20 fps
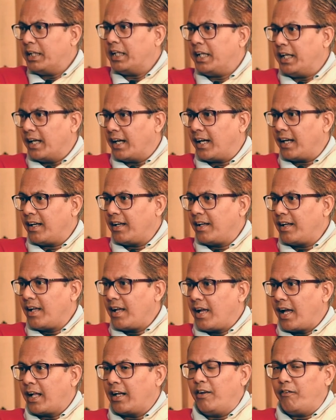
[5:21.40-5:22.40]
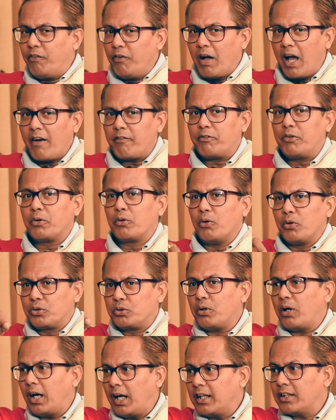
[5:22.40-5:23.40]
India. And if you have to go
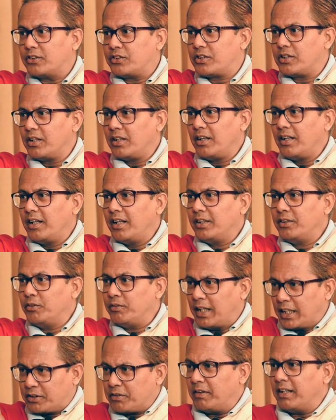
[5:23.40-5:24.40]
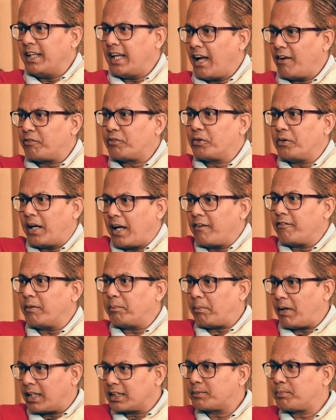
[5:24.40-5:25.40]
to Hajj, you naturally have to have
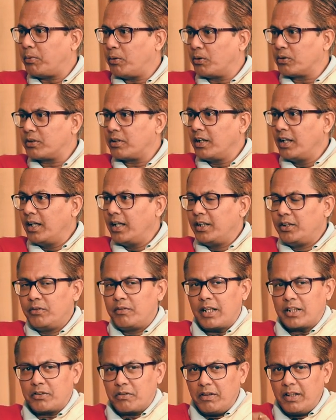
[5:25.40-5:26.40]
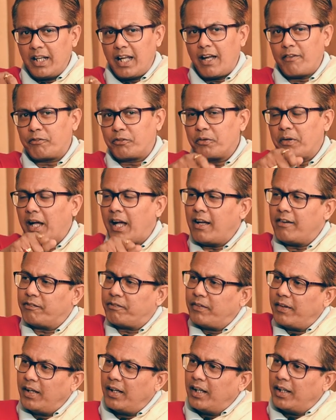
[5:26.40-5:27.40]
a passport, you naturally have to
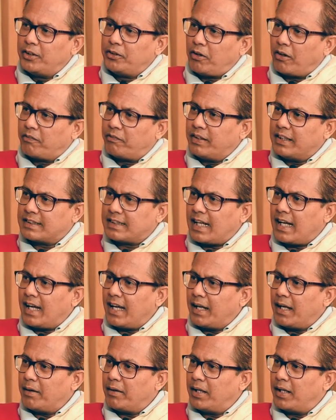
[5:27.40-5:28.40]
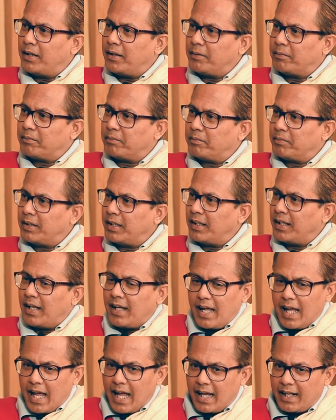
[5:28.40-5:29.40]
have your
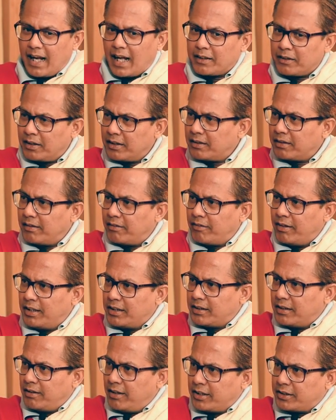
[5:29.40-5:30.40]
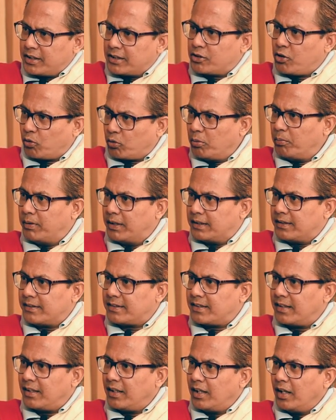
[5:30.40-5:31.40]
visa and other related
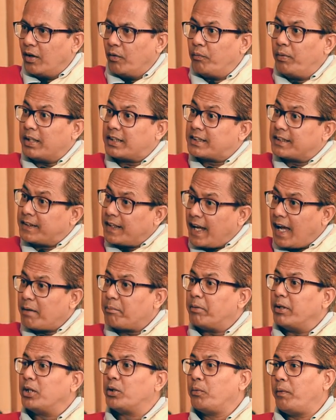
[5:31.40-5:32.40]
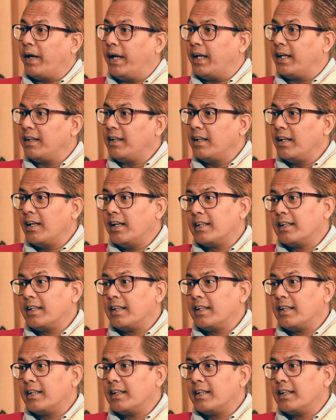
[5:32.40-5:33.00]
documents, which they have been doing